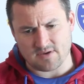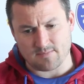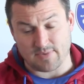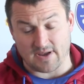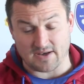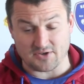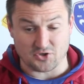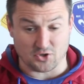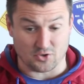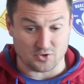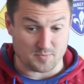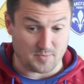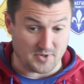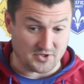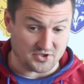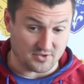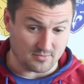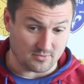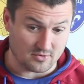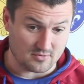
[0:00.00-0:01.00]
Ben Jones
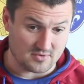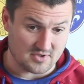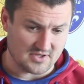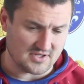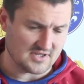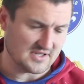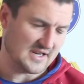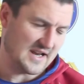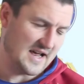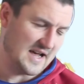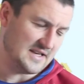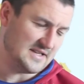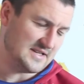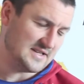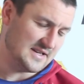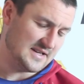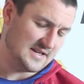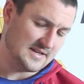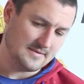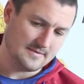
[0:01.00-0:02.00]
Bishop comes into the
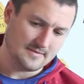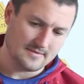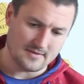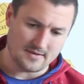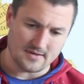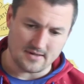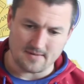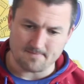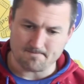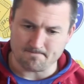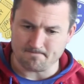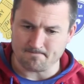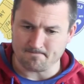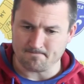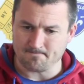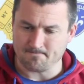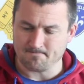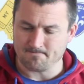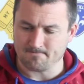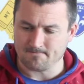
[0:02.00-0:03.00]
19,
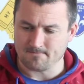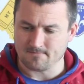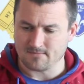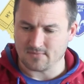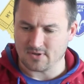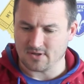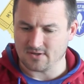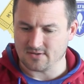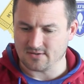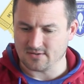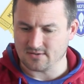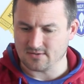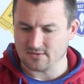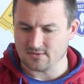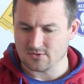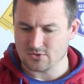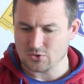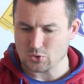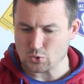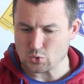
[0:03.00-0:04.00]
and
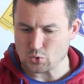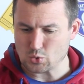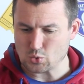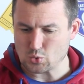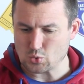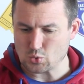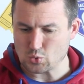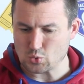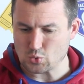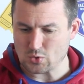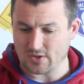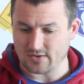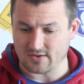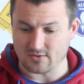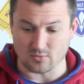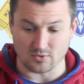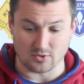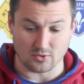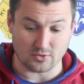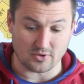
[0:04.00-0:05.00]
I
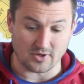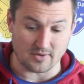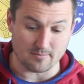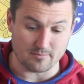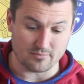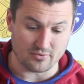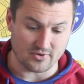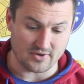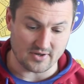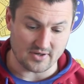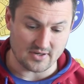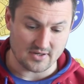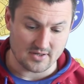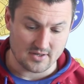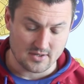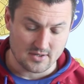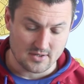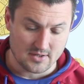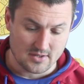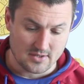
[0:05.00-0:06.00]
think we're looking pretty
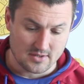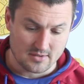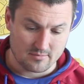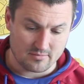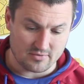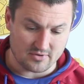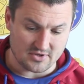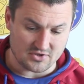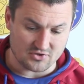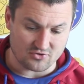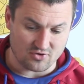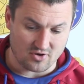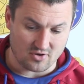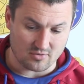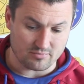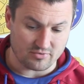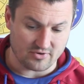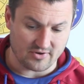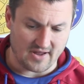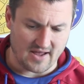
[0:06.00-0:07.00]

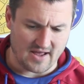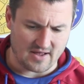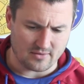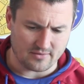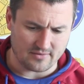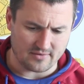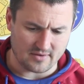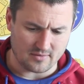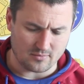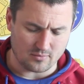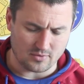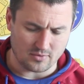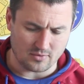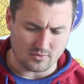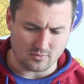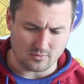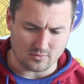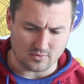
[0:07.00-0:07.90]
strong, pretty healthy. We